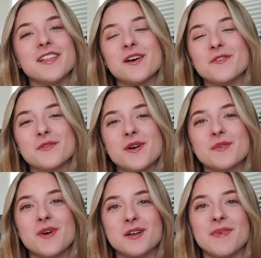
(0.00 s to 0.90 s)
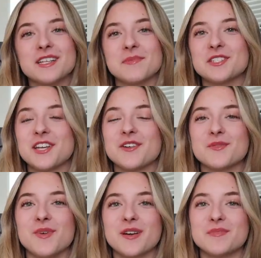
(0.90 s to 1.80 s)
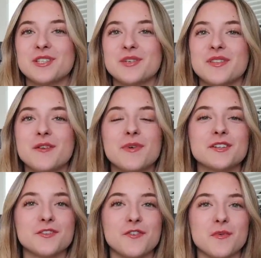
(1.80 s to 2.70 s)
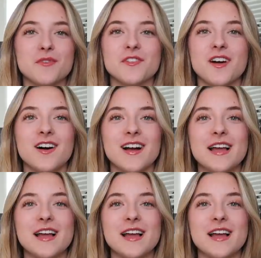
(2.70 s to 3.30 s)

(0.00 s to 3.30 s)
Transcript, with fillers: Hello everyone, welcome back to my channel and welcome to the winter formal vlog.